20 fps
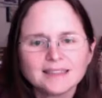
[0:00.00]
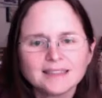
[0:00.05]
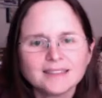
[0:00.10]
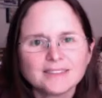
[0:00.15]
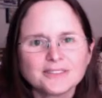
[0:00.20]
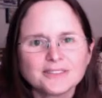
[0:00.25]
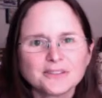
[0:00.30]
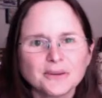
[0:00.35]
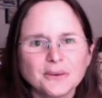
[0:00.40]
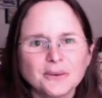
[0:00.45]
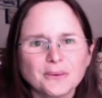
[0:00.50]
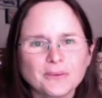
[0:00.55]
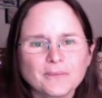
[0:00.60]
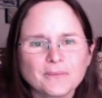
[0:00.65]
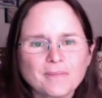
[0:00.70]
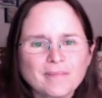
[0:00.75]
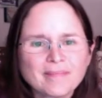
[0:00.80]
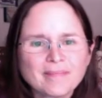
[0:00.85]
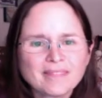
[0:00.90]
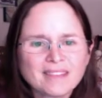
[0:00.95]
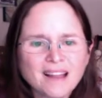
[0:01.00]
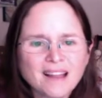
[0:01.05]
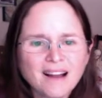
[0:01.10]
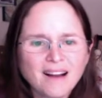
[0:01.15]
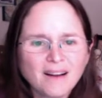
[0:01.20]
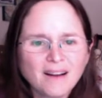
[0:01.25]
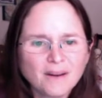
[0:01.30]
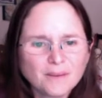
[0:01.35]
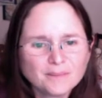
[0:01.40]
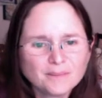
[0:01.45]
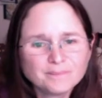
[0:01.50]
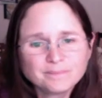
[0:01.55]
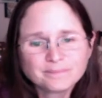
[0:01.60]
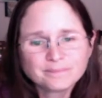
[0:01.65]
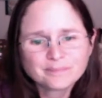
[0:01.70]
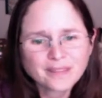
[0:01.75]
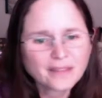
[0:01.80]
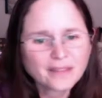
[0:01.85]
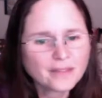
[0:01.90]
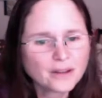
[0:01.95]
So
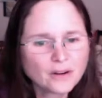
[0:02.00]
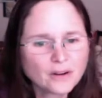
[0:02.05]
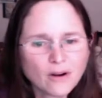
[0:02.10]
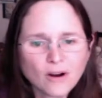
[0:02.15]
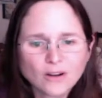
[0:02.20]
there are